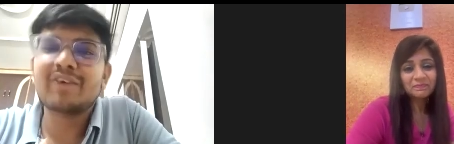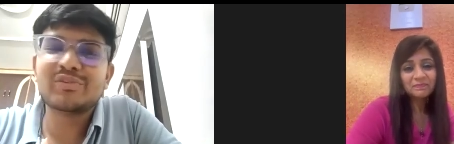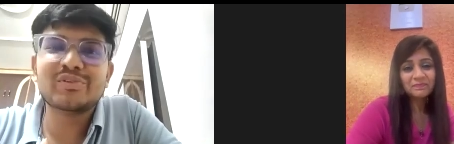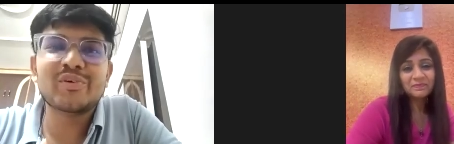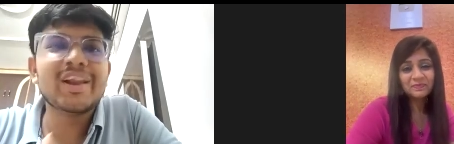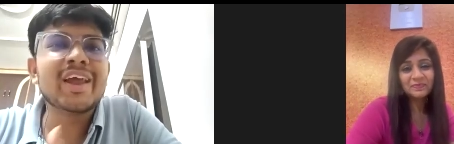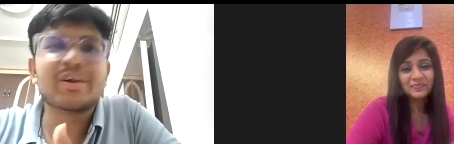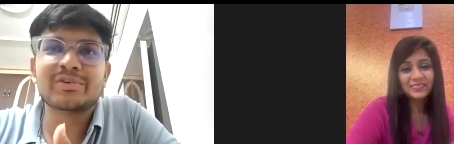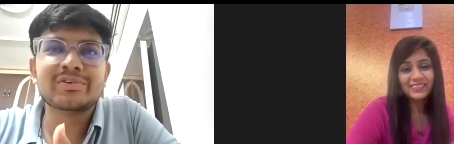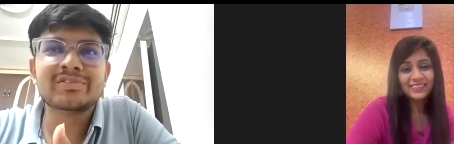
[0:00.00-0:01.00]
Speaker 1: of the hole, I could
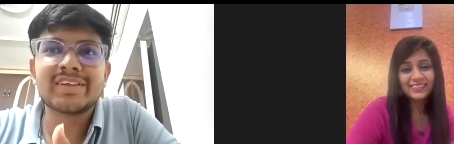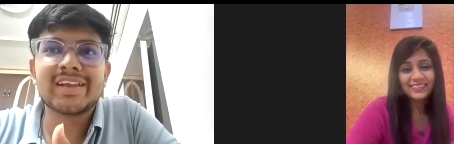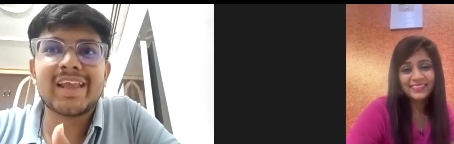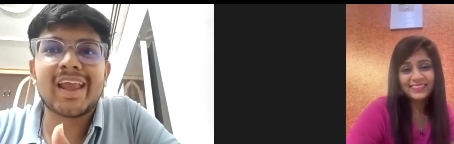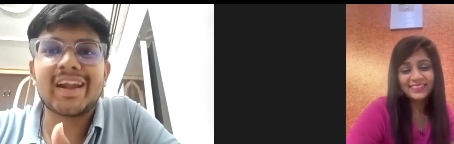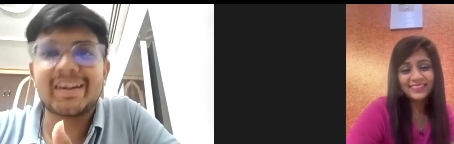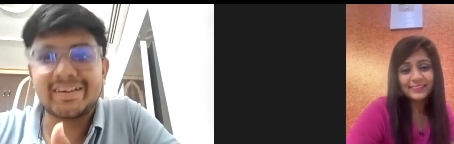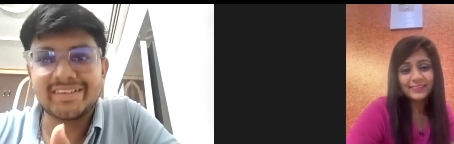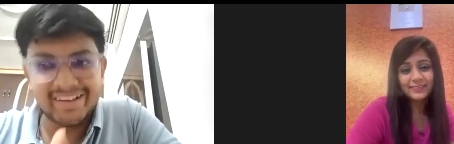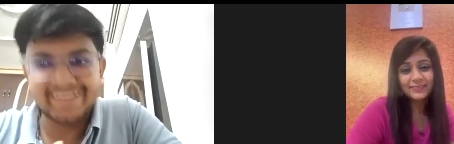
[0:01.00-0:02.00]
not say like I did
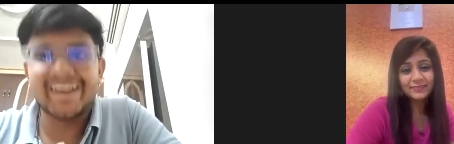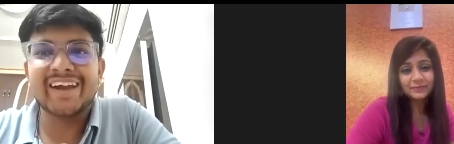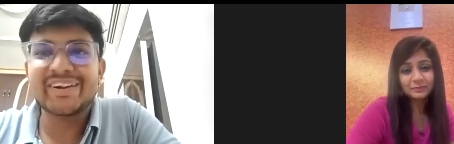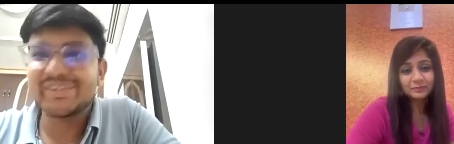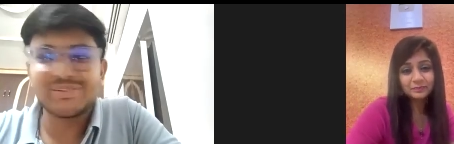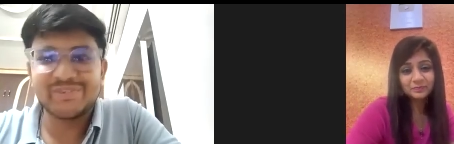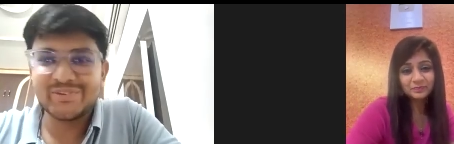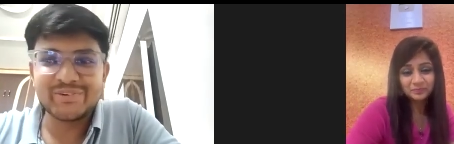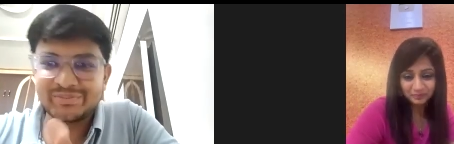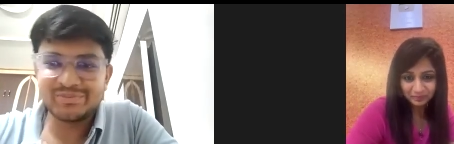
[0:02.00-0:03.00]
right or
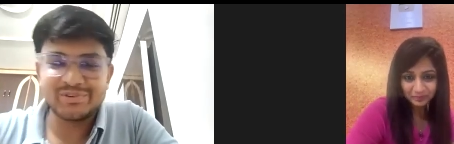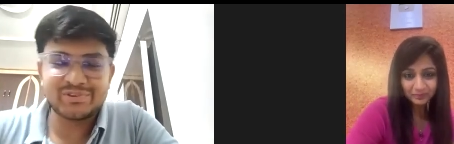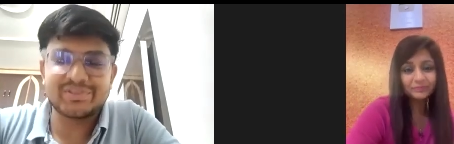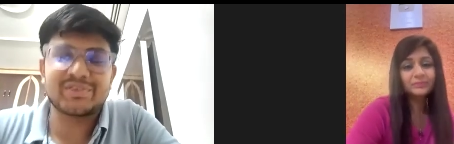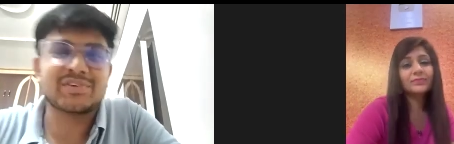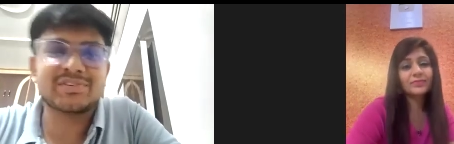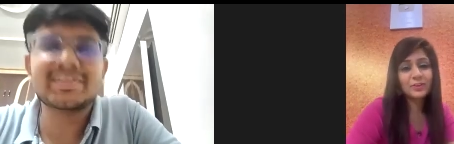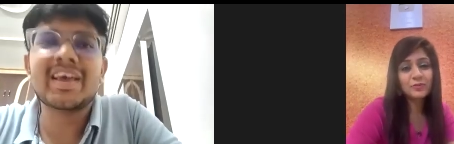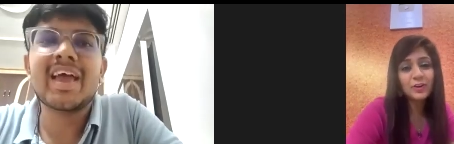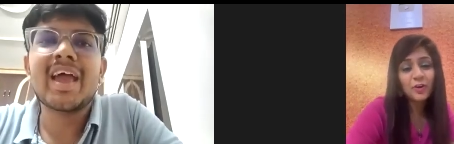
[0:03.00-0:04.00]
wrong most of the questions.
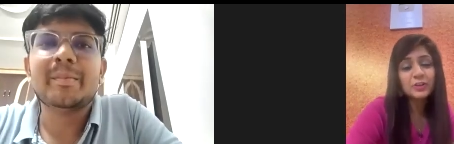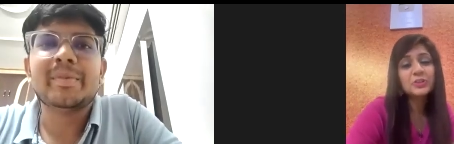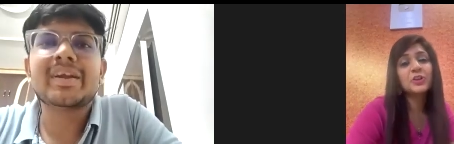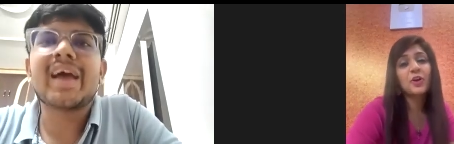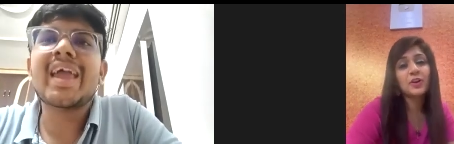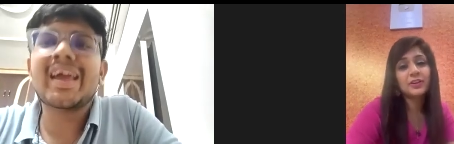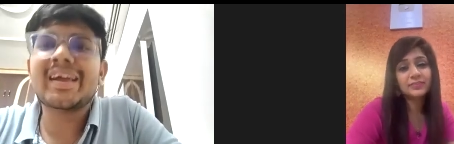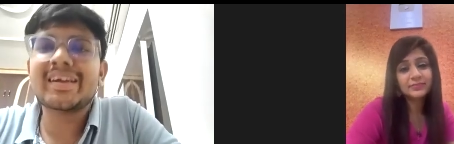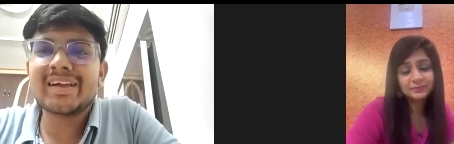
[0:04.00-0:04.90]
You were not but sure. I had,